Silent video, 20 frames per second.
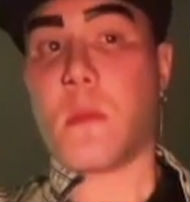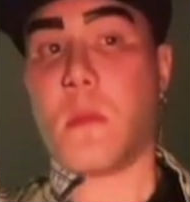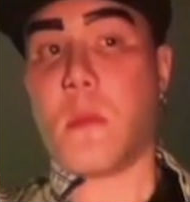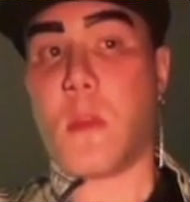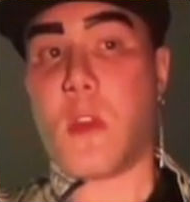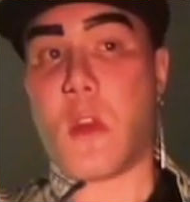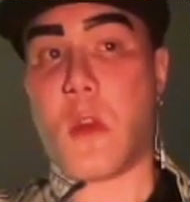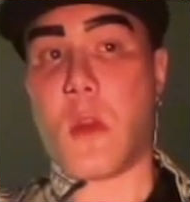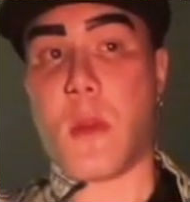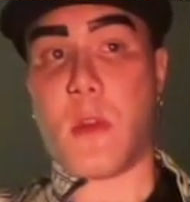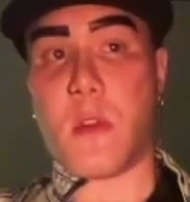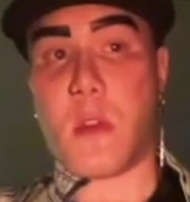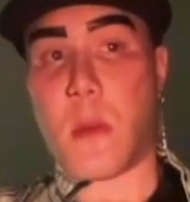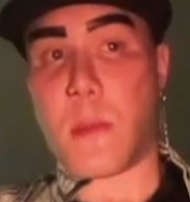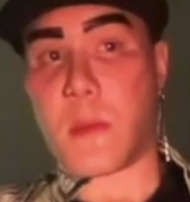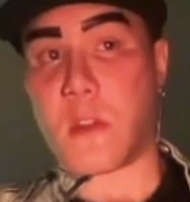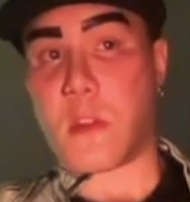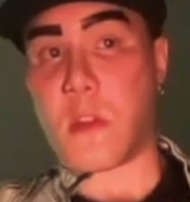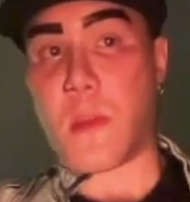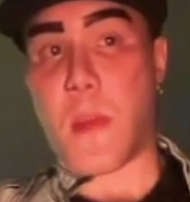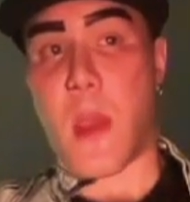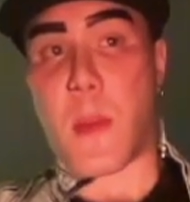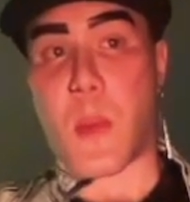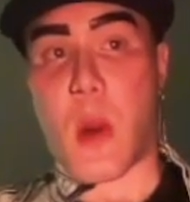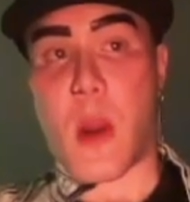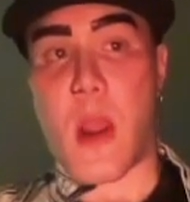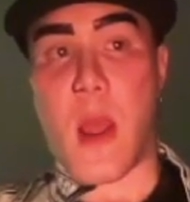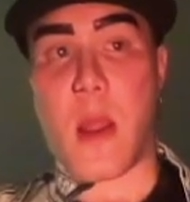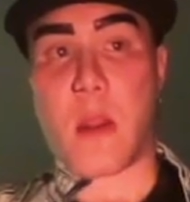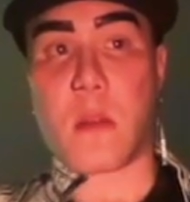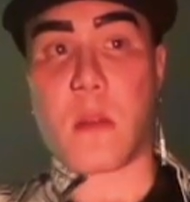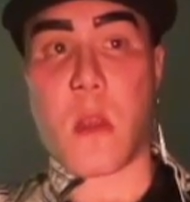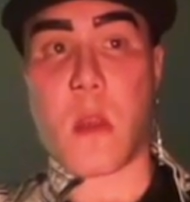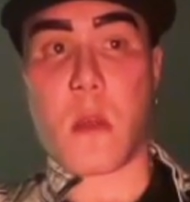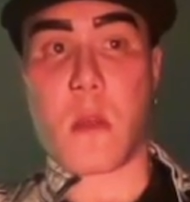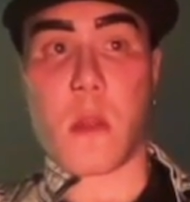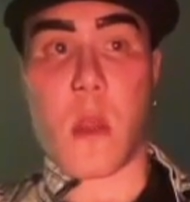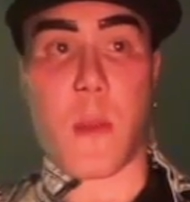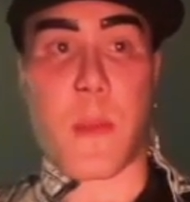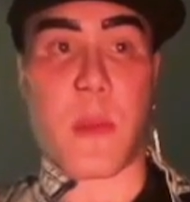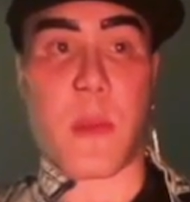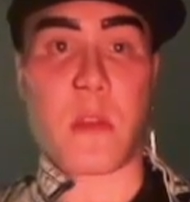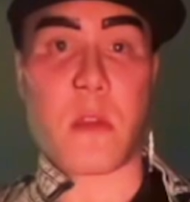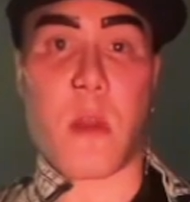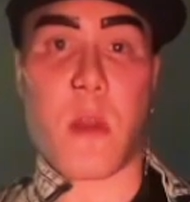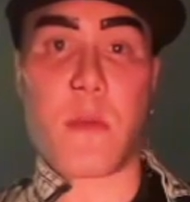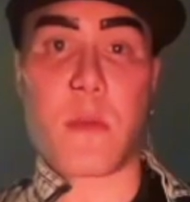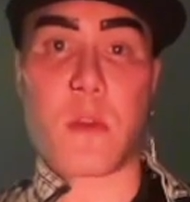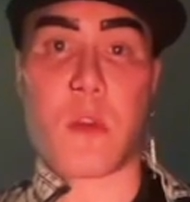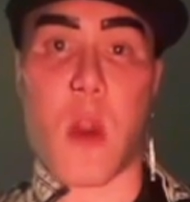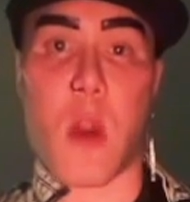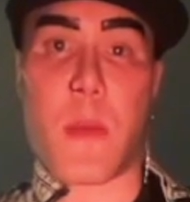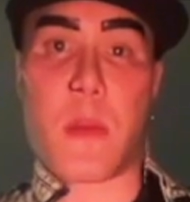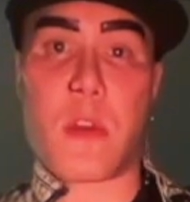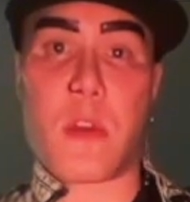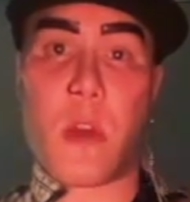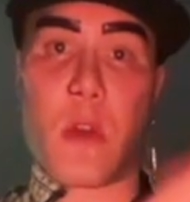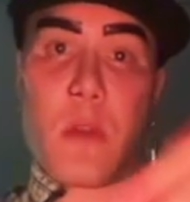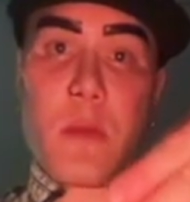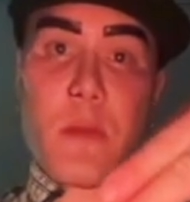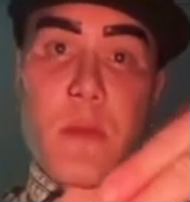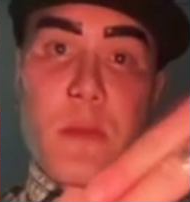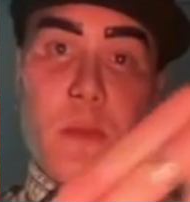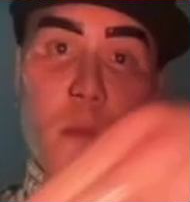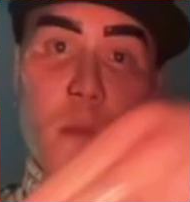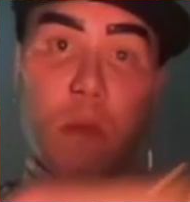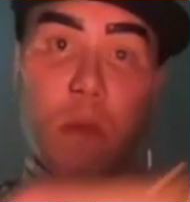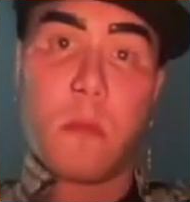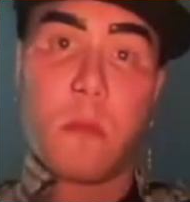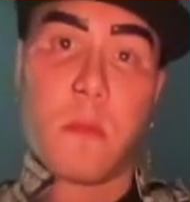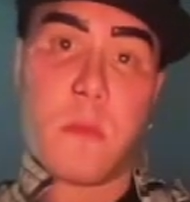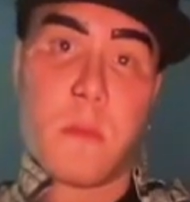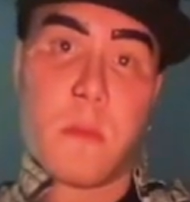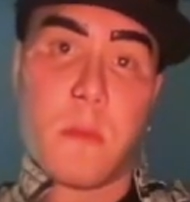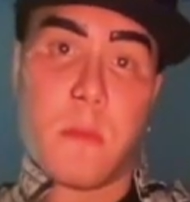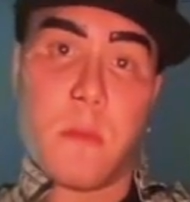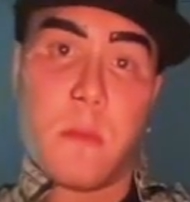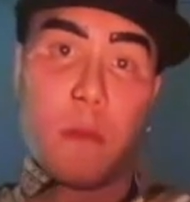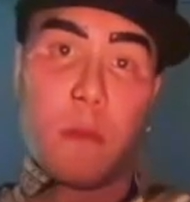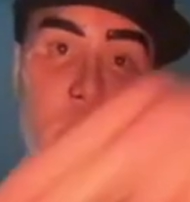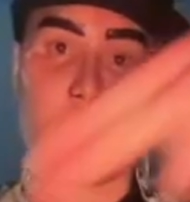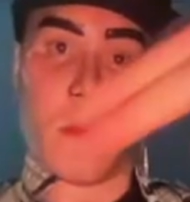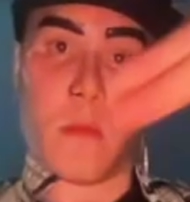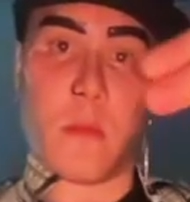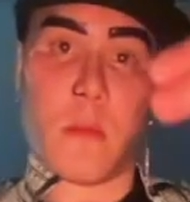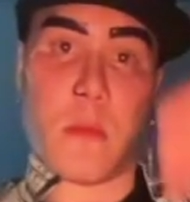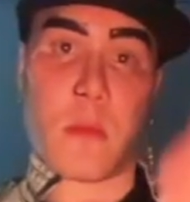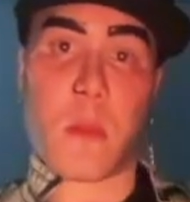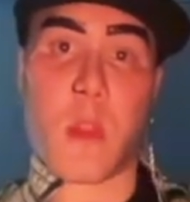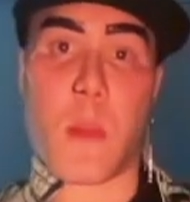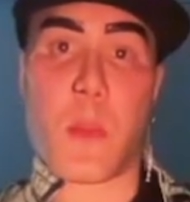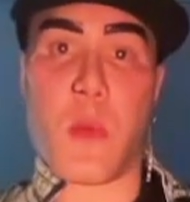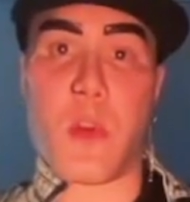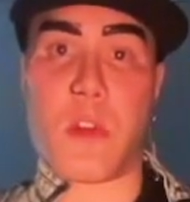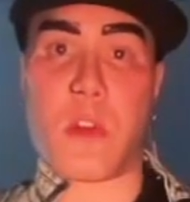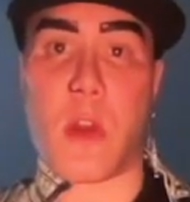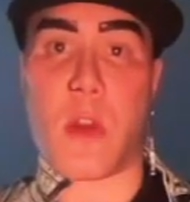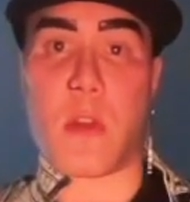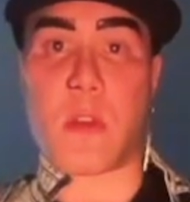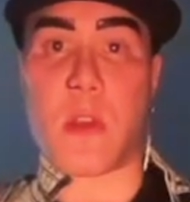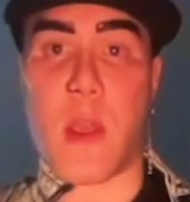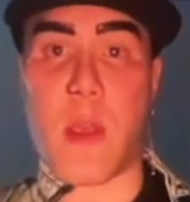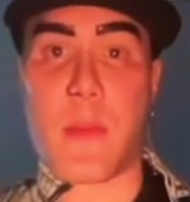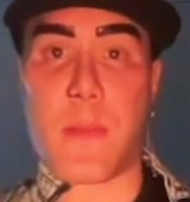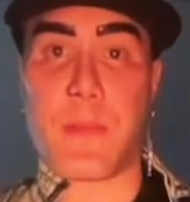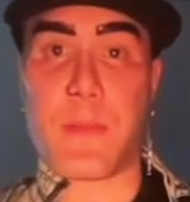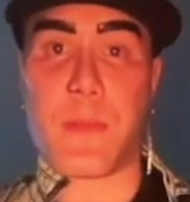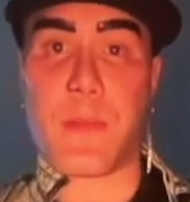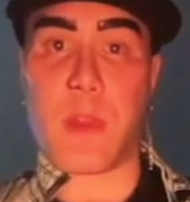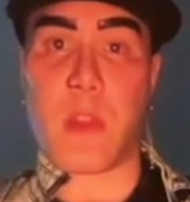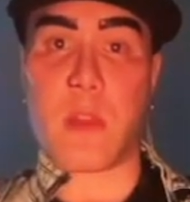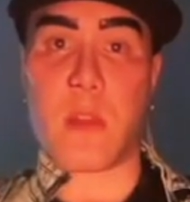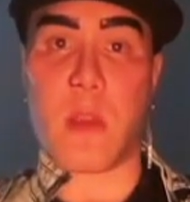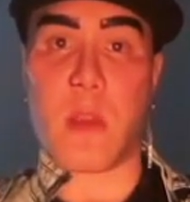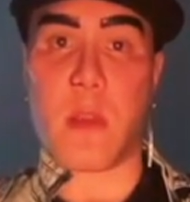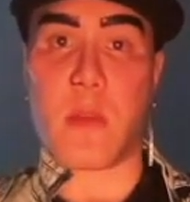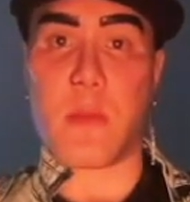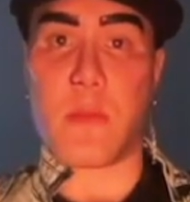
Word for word: You know the deal to make more content. Like my stuff, subscribe my channel. Appreciate your time. That's it.